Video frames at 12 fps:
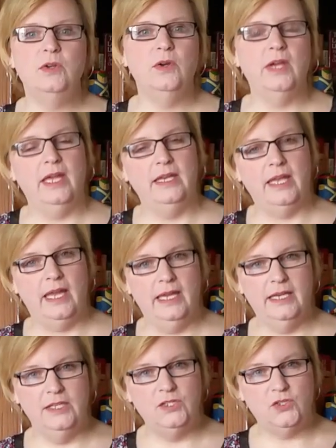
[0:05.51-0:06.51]
create
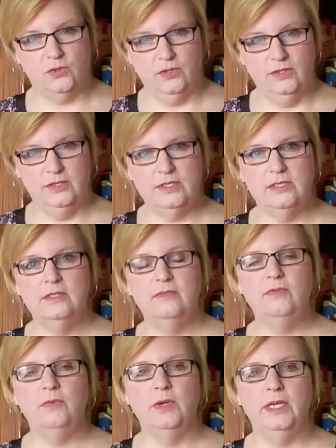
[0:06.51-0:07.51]
Annie charts
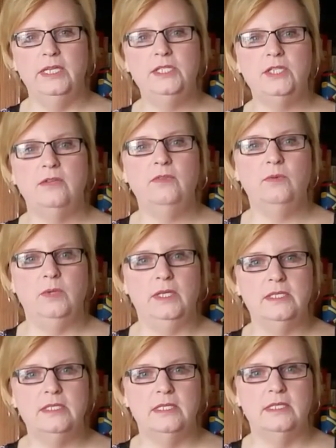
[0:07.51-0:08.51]
for each of the
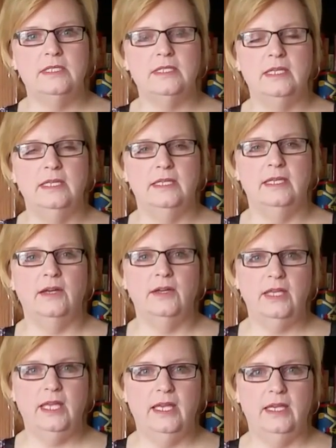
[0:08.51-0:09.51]
witnesses in our
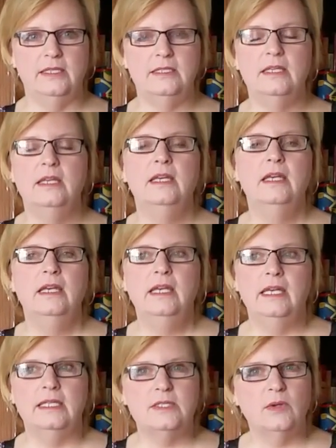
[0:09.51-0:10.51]
case.
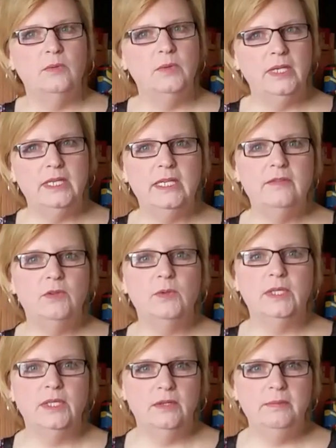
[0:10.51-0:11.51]
And so I wanted to give you
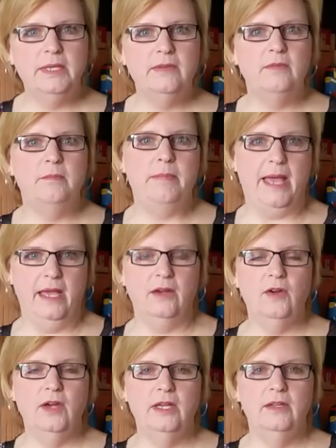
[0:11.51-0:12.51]
a little bit of a
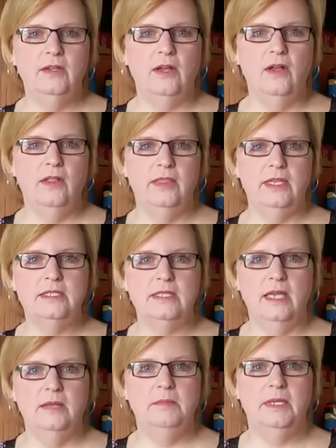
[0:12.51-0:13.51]
background on the
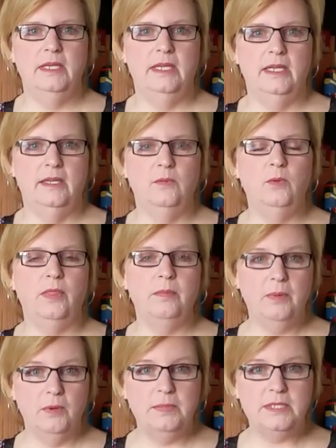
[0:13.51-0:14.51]
assignment and what the
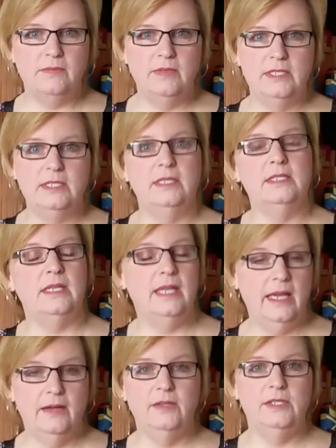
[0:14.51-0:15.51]
purpose of this is and
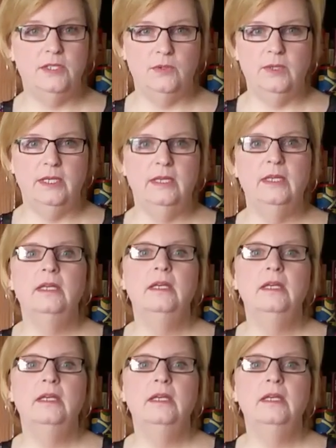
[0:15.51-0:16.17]
how to do it.